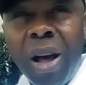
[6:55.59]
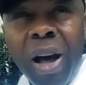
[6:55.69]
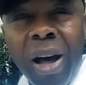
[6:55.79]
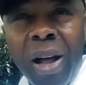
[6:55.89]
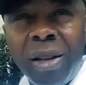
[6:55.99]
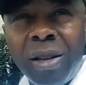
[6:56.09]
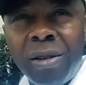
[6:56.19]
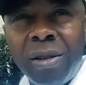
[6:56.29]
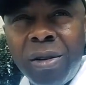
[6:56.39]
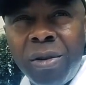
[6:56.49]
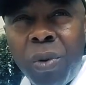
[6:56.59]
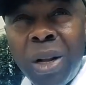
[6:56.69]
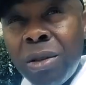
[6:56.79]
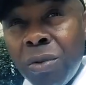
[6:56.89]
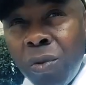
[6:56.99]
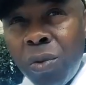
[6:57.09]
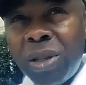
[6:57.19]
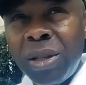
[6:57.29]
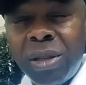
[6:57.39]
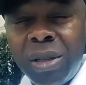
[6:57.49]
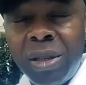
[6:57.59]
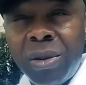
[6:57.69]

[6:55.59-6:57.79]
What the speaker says: And what's good